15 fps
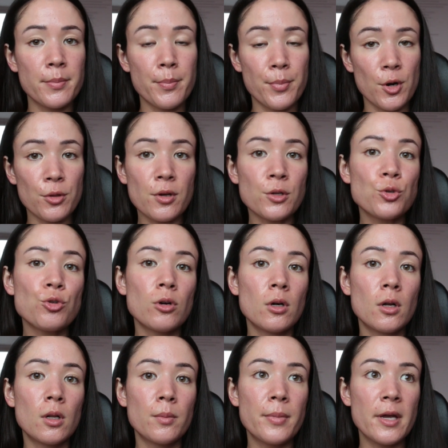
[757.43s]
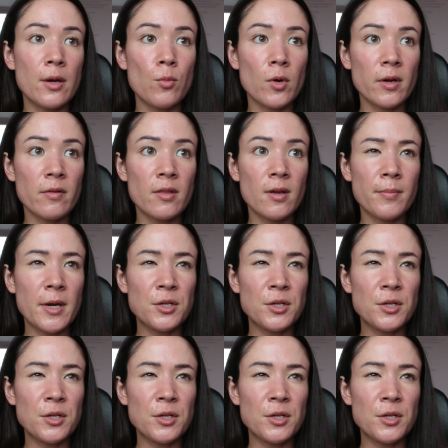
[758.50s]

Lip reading: birth control being one of them.